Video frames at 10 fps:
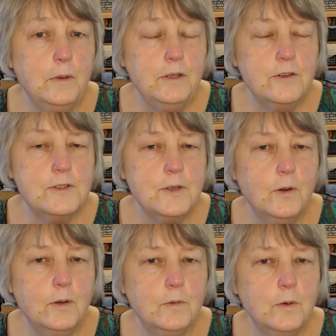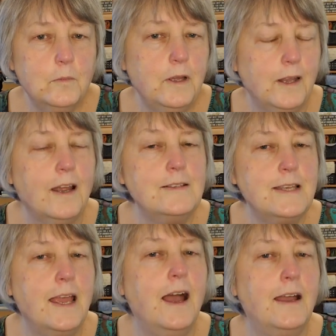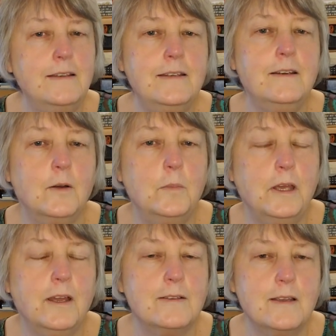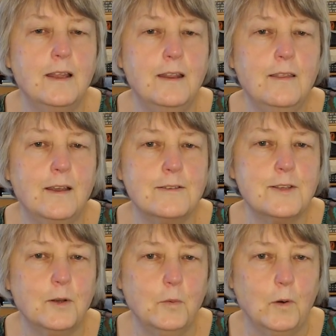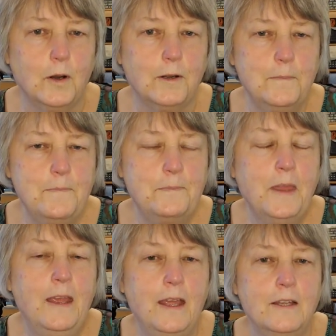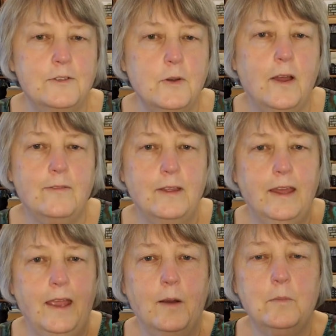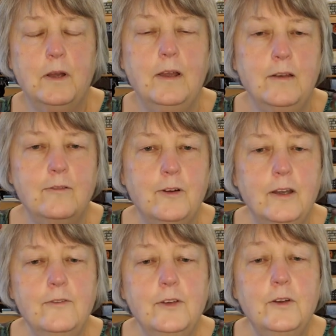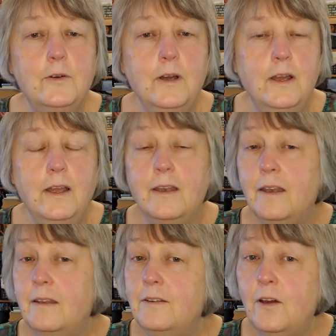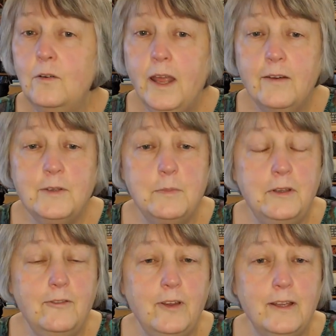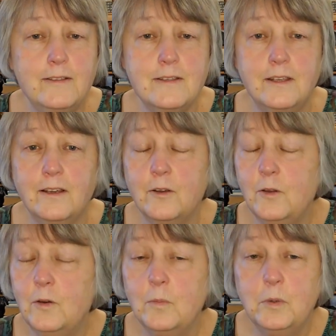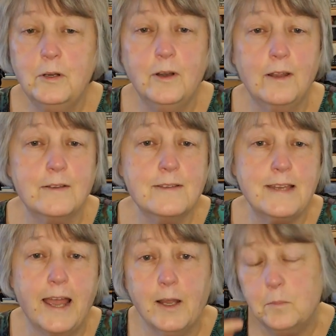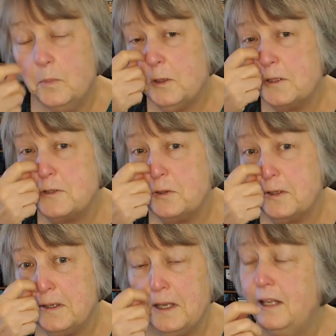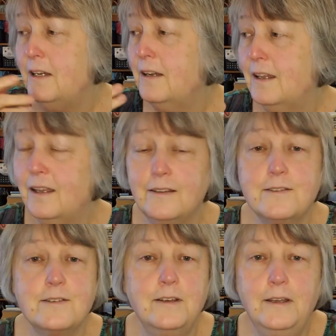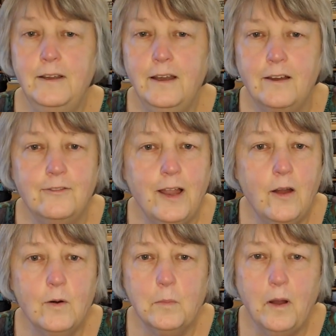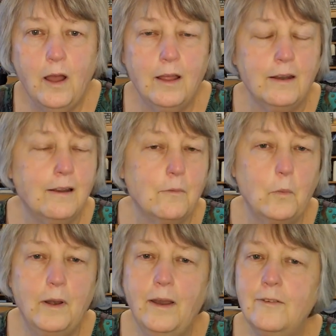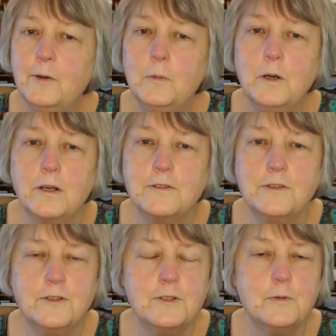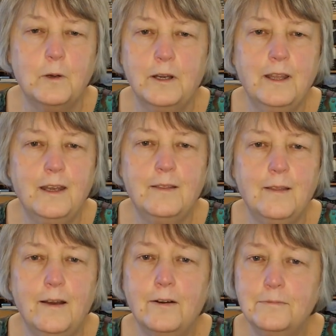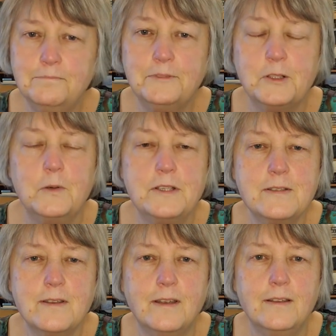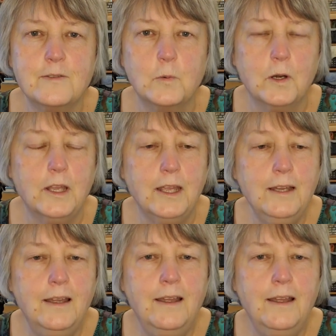in your sewing room, and I say ideal because anything's going to work, is you have the camera in front of you. Don't have to be fancy. You can put it on a stack of books. You can lean it against a flower pot, whatever works. You just want to get it there so it's working.